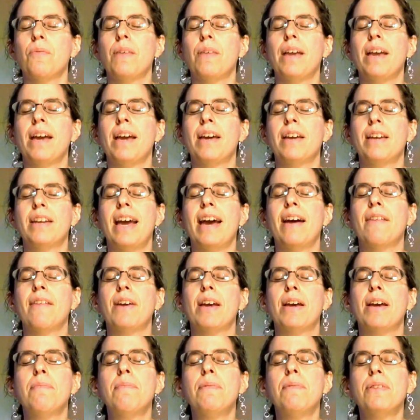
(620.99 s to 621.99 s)
and have
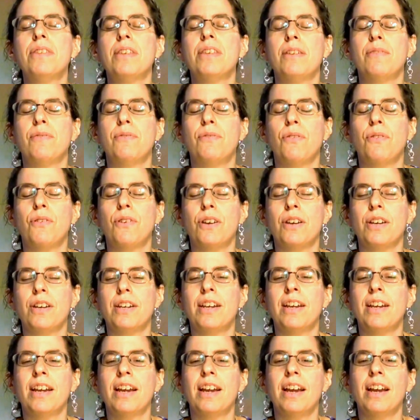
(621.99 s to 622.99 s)
empathy for it,
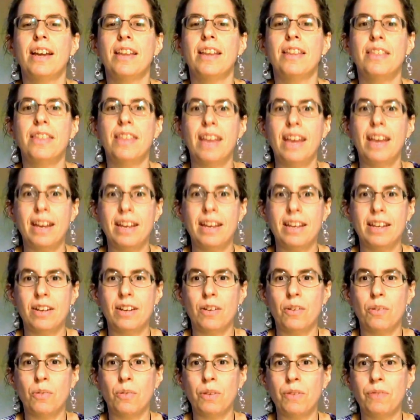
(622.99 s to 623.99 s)
then
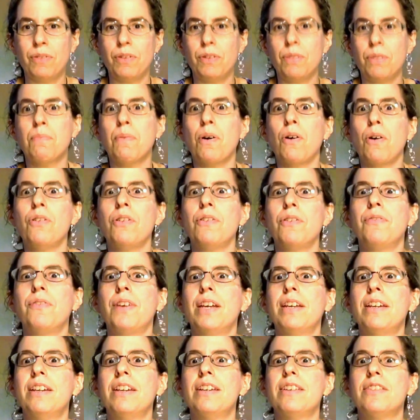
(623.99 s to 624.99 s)
we feel
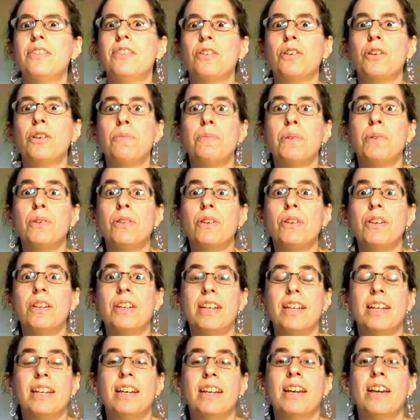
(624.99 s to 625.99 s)
motivated as a
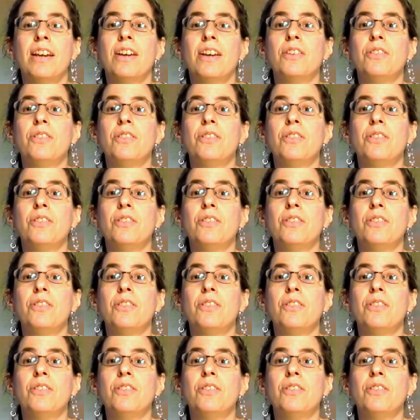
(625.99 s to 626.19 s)
community